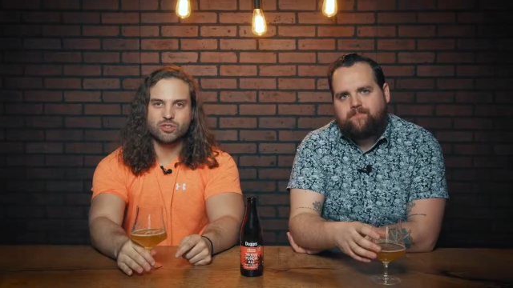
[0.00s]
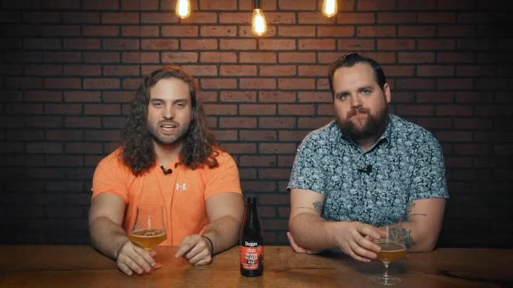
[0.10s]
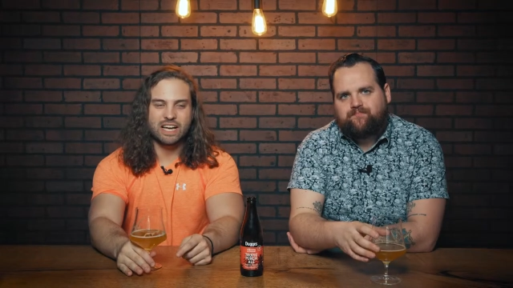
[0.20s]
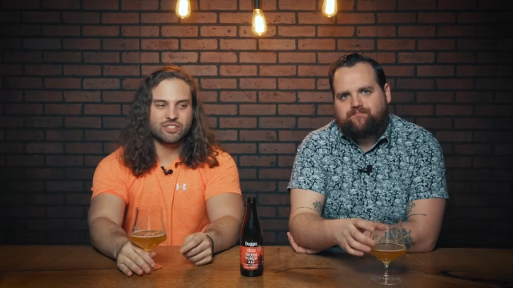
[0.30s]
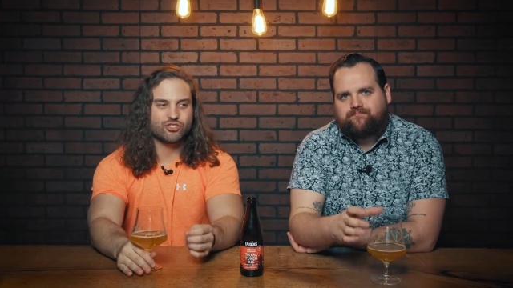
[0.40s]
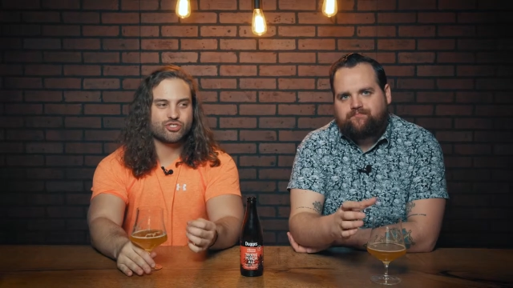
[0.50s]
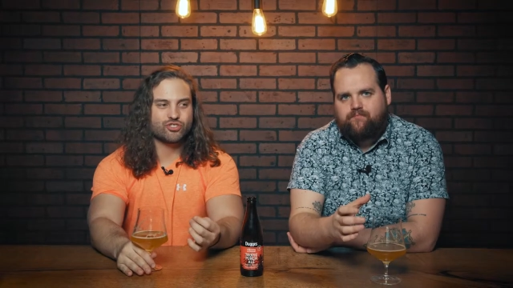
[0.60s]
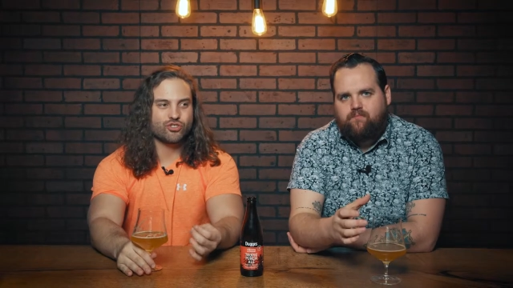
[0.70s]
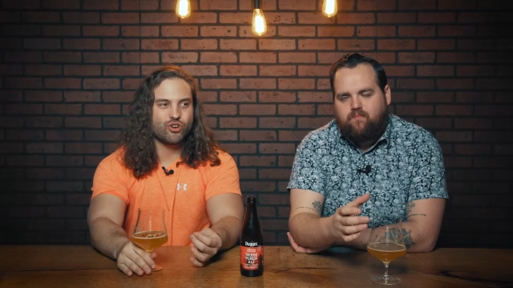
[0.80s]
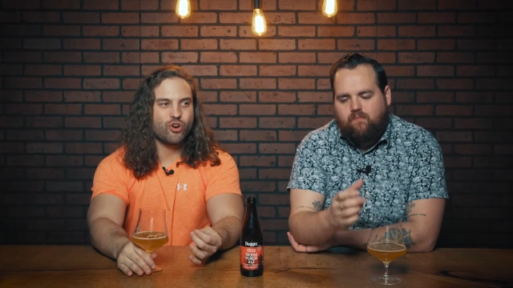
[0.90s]
Speaker 1: Dude, that's
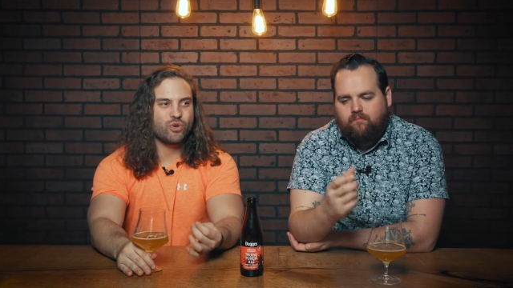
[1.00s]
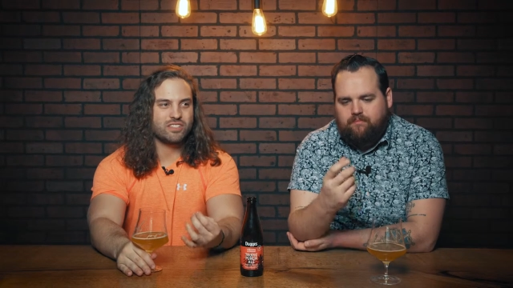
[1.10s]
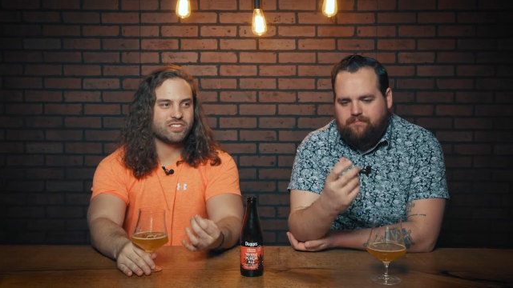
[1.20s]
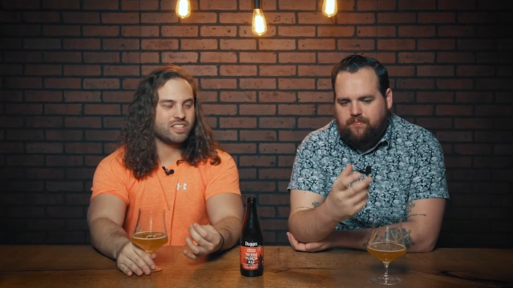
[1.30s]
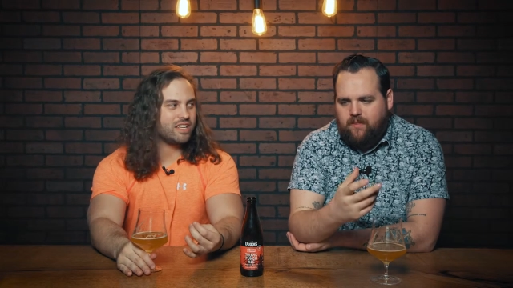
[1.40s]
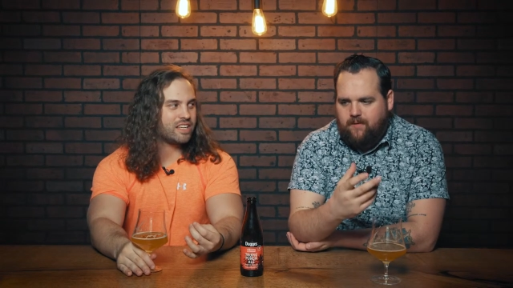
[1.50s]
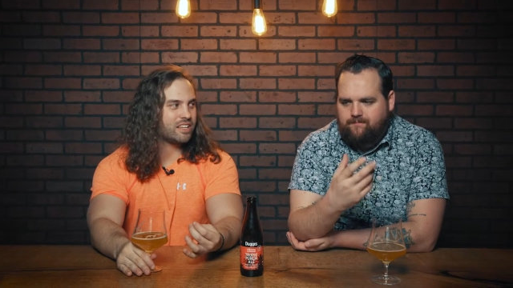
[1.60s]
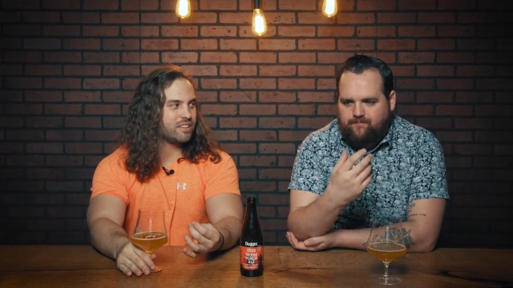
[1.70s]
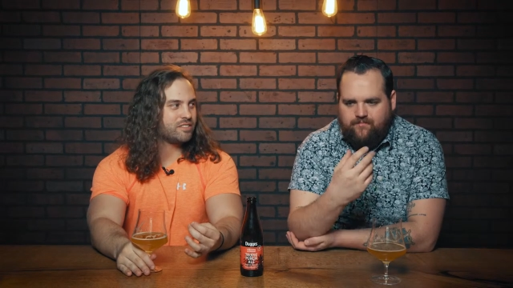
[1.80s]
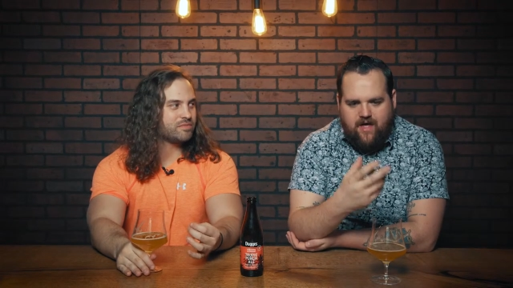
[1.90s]
so
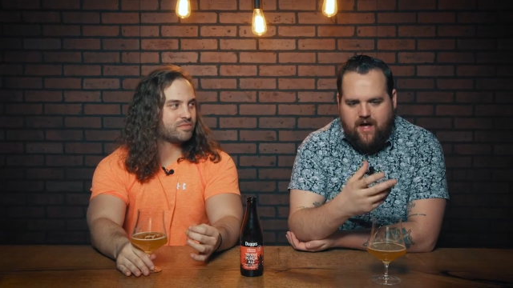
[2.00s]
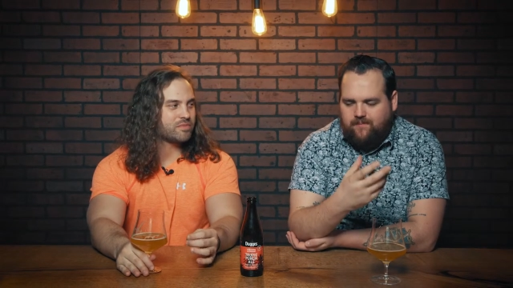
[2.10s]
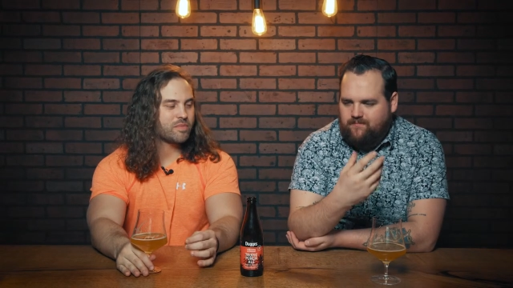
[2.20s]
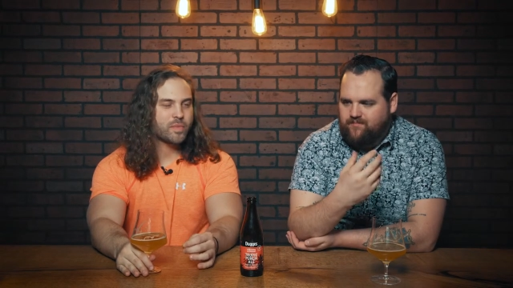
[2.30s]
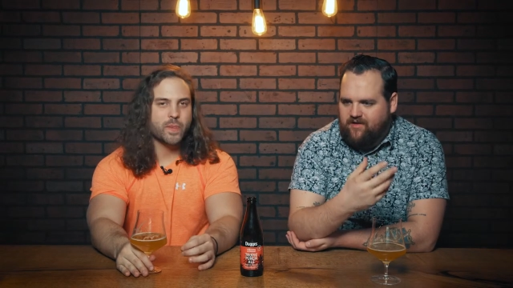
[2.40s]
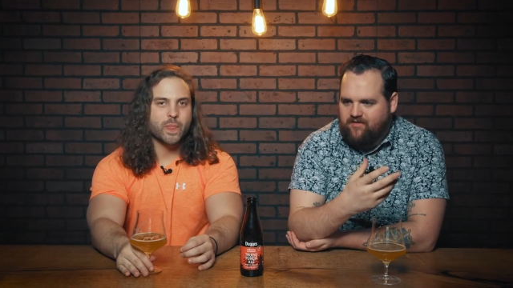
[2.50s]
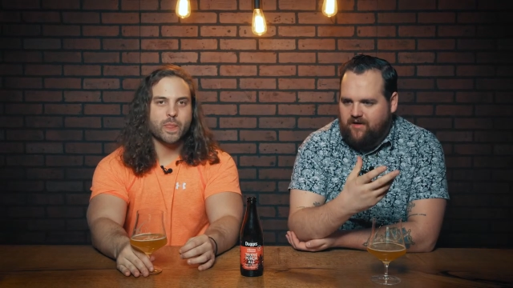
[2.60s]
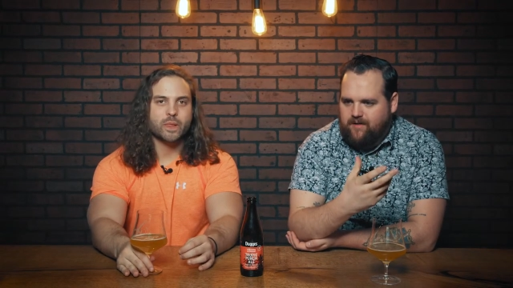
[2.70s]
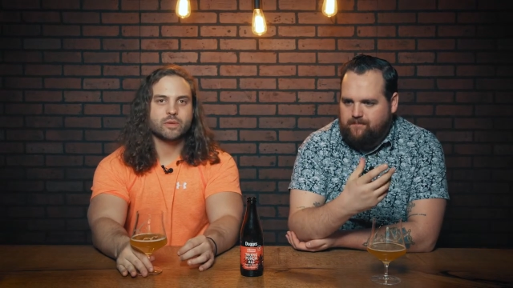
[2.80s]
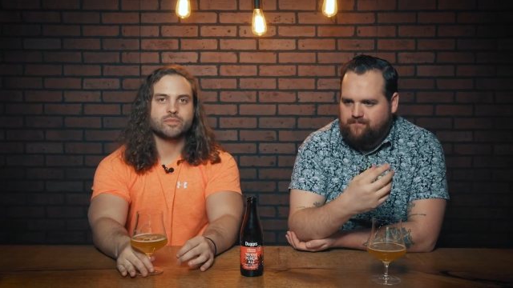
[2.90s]
Speaker 2: acidic. Yeah,
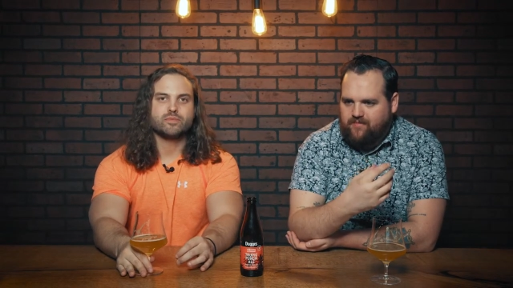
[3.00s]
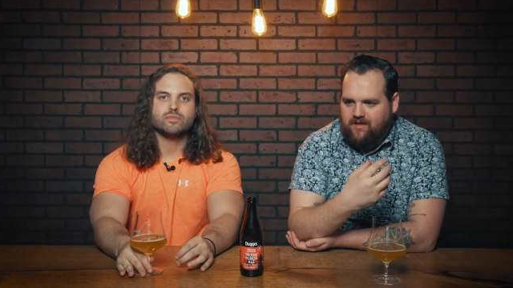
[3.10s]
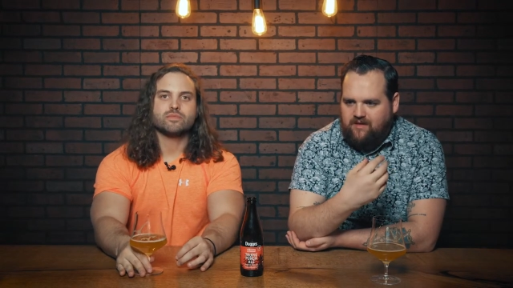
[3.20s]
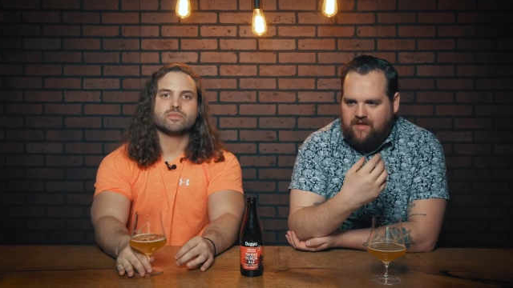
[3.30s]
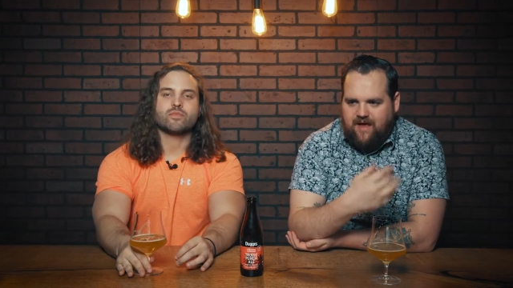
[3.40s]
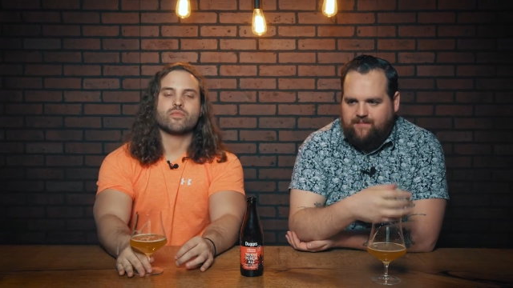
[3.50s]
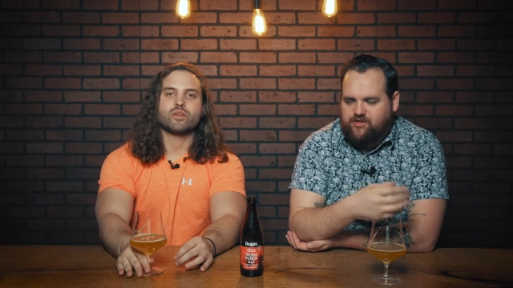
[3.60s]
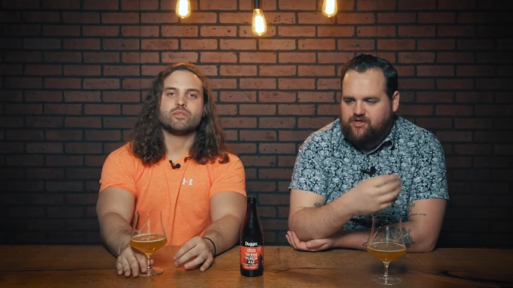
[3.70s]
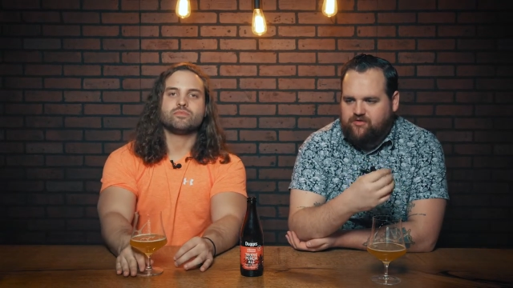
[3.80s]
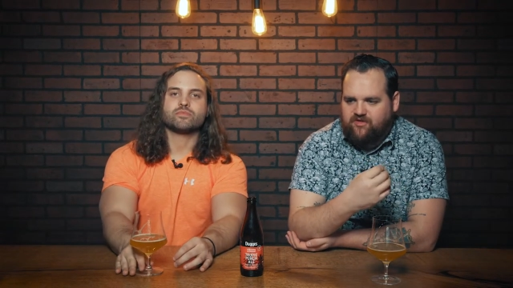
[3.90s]
it's like
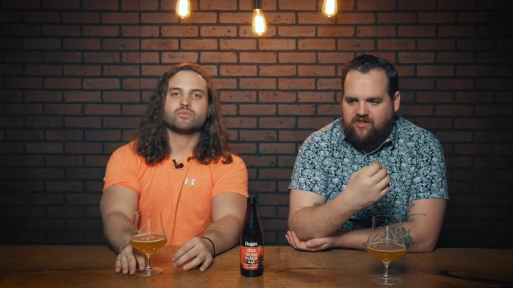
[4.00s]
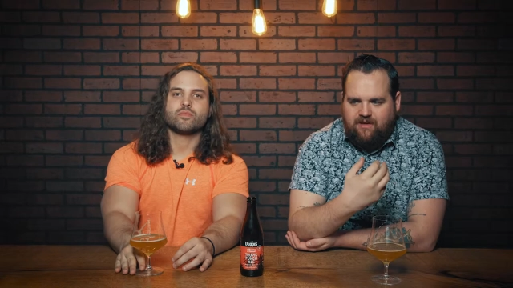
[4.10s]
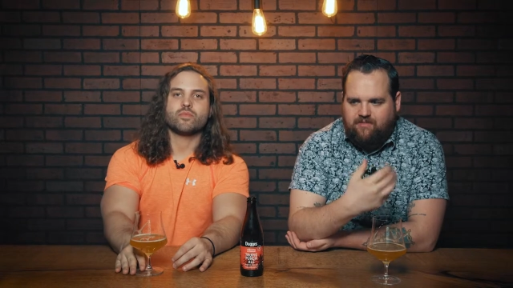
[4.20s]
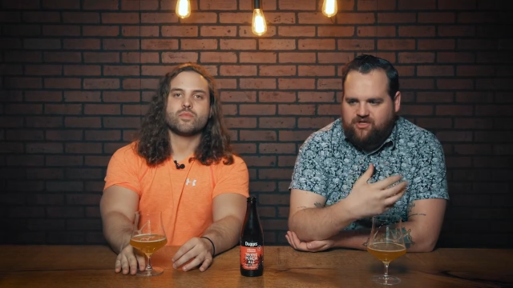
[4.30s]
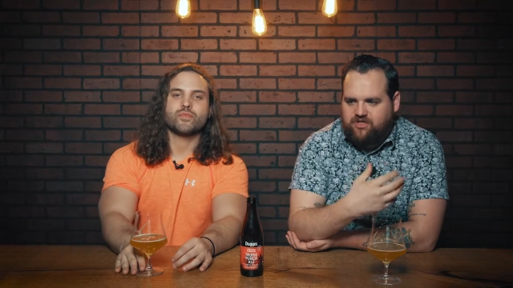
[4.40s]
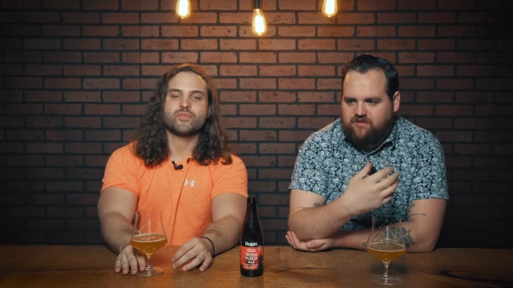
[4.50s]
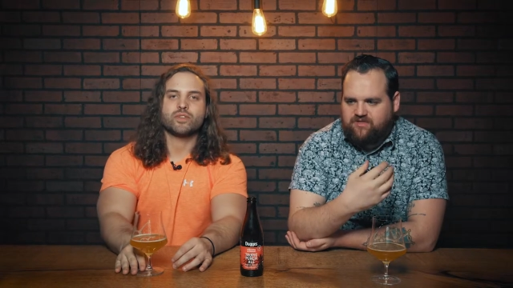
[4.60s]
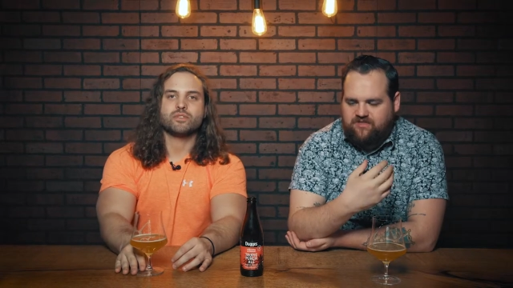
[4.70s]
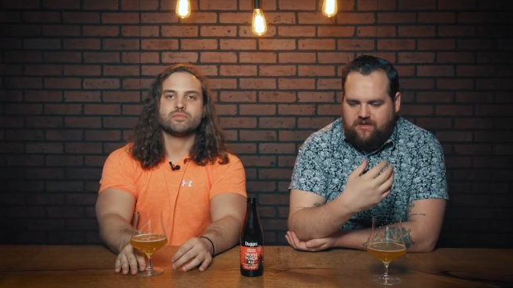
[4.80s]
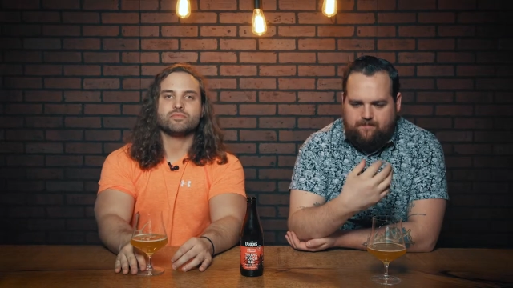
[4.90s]
lime juice and lemon
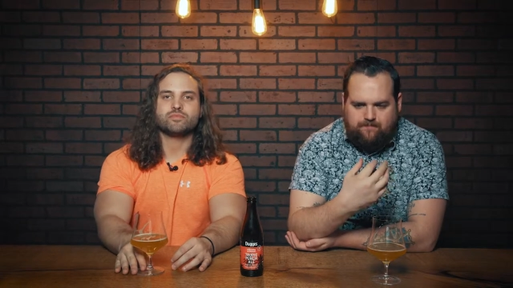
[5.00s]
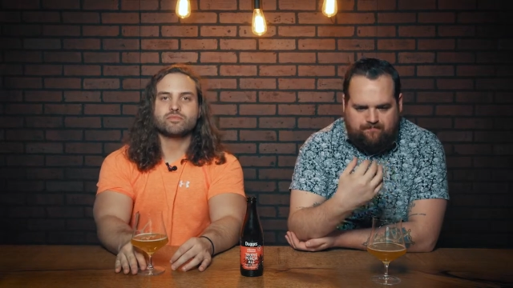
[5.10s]
juice and...